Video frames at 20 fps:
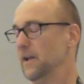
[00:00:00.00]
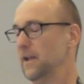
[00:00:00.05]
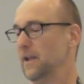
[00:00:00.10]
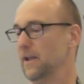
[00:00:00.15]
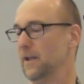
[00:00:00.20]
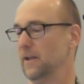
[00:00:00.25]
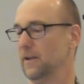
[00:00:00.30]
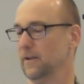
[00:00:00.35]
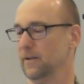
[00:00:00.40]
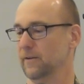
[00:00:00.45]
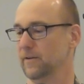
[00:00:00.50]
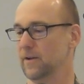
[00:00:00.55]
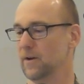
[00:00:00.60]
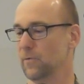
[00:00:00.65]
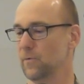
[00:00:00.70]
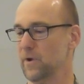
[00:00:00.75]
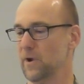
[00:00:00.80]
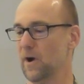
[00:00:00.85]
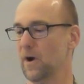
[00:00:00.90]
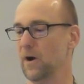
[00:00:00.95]
And
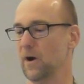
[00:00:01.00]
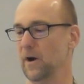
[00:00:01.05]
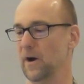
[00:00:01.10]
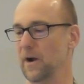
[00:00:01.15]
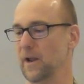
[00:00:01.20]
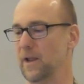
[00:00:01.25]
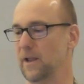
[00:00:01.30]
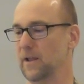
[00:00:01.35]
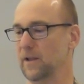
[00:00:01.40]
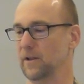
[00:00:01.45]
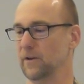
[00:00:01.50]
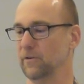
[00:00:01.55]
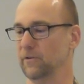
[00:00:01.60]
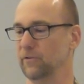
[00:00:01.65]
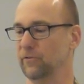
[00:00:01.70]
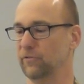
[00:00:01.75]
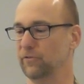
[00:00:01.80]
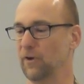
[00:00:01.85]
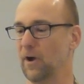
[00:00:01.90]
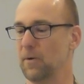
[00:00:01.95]
here we are
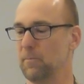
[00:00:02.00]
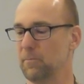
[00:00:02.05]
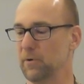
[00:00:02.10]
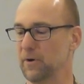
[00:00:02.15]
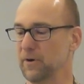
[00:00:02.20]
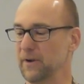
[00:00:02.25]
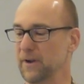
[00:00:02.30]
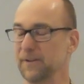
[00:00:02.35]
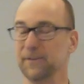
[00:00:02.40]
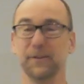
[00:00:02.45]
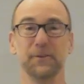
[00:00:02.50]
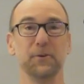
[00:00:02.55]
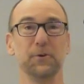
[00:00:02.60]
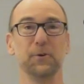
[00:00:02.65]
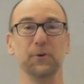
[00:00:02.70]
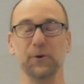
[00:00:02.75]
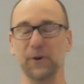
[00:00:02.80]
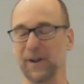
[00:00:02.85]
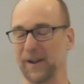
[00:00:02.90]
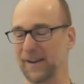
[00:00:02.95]
in Schaumburg,
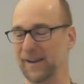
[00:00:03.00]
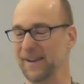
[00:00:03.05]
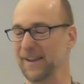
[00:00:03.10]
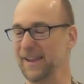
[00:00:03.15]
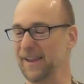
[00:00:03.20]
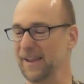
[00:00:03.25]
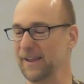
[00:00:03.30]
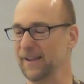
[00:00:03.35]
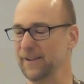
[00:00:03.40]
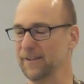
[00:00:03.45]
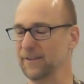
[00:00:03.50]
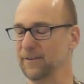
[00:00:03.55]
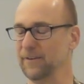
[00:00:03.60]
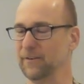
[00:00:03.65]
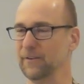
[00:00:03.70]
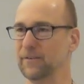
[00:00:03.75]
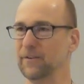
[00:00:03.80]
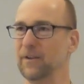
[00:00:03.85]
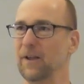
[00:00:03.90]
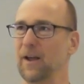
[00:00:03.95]
Illinois.
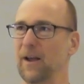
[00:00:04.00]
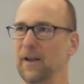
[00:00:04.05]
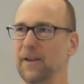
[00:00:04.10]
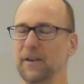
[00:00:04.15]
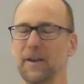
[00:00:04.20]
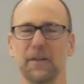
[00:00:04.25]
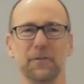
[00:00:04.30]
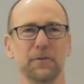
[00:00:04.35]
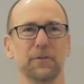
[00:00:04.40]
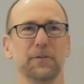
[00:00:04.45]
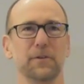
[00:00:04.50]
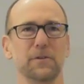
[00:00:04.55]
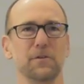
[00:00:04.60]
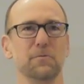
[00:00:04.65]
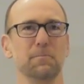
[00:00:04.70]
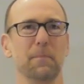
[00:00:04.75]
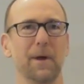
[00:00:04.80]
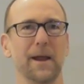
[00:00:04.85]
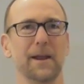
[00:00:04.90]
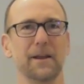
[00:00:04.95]
And another thing
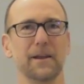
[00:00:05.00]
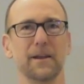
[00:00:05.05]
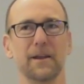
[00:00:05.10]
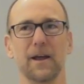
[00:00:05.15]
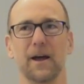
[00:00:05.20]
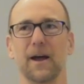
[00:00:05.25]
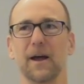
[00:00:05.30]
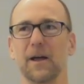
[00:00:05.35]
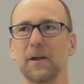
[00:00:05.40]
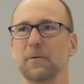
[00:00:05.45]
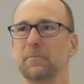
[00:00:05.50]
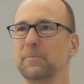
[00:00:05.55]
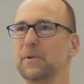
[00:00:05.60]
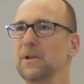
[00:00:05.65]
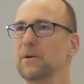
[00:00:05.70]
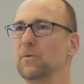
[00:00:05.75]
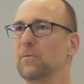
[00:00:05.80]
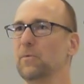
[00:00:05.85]
you might not be